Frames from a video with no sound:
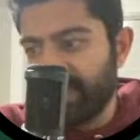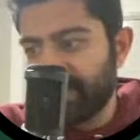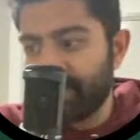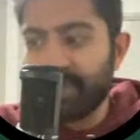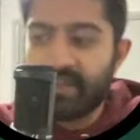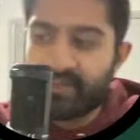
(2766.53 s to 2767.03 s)

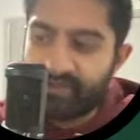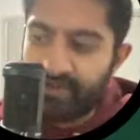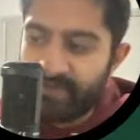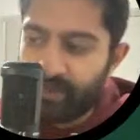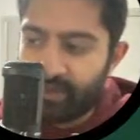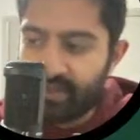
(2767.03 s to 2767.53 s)
So yeah, so
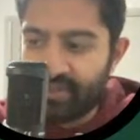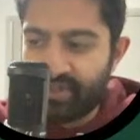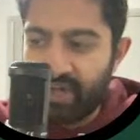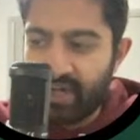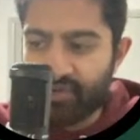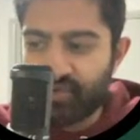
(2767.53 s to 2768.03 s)
if I look at the
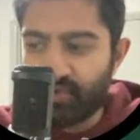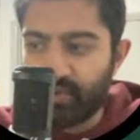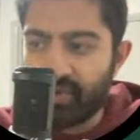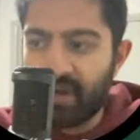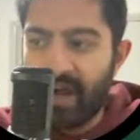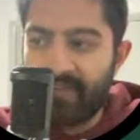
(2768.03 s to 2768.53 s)
Sharks
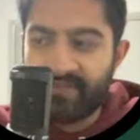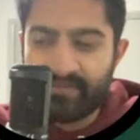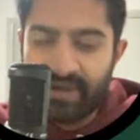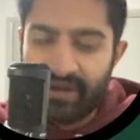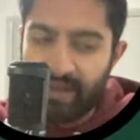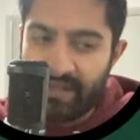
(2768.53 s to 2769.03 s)
draw, after
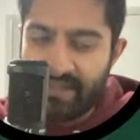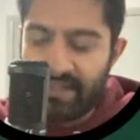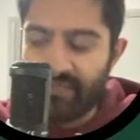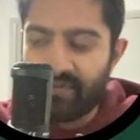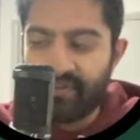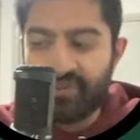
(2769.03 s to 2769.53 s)
round
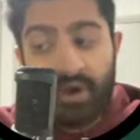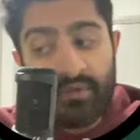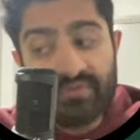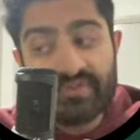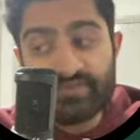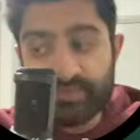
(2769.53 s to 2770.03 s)
18, they've got
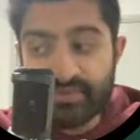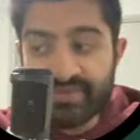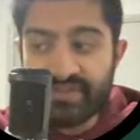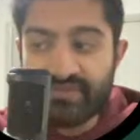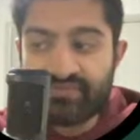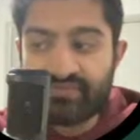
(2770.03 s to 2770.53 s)
Dolphins,
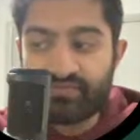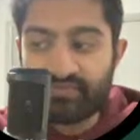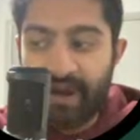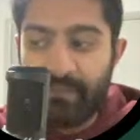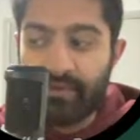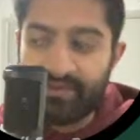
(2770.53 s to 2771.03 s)
Roosters,
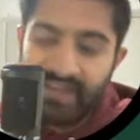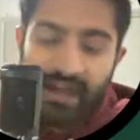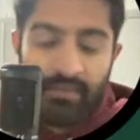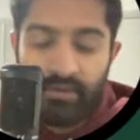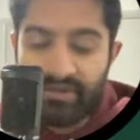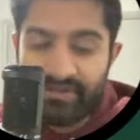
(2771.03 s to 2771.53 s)
Rabbitohs,
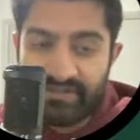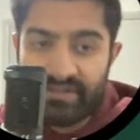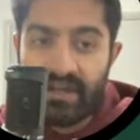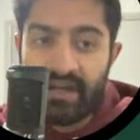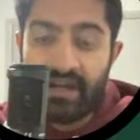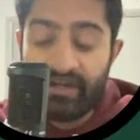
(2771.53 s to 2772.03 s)
Cowboys,
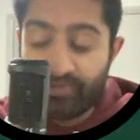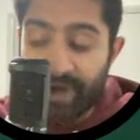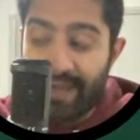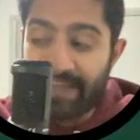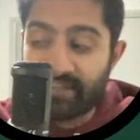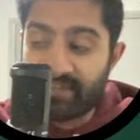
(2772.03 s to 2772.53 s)

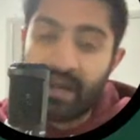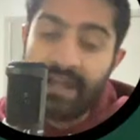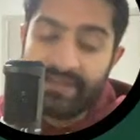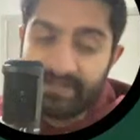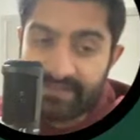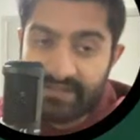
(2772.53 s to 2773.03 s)
Dragons,
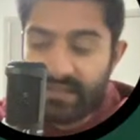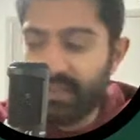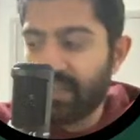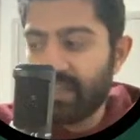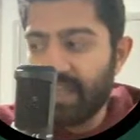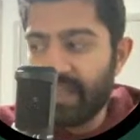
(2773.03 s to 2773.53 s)
Titans,
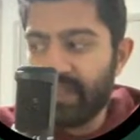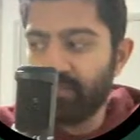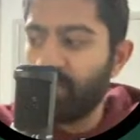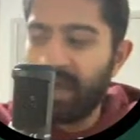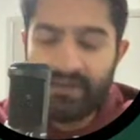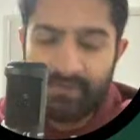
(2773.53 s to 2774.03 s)
and then
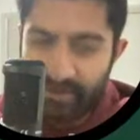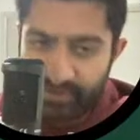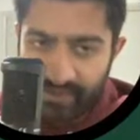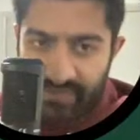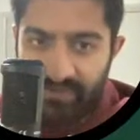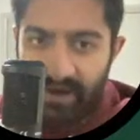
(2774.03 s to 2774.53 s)
a bye in round
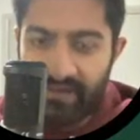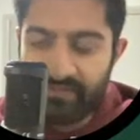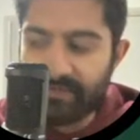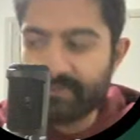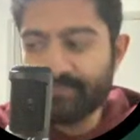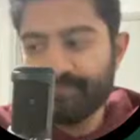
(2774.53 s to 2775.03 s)
25.